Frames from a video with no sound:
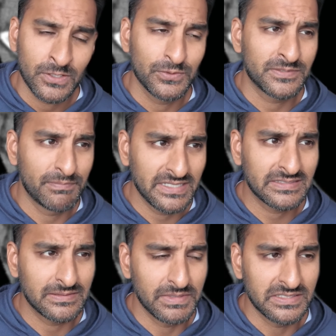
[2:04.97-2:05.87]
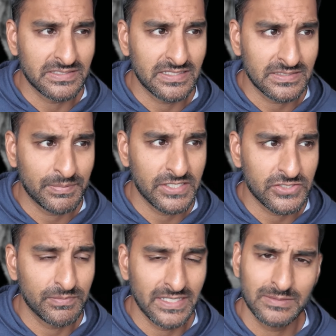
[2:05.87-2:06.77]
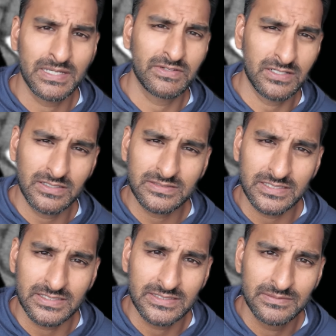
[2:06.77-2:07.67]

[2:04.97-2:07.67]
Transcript: which basically means that this patient may end up having a heart attack.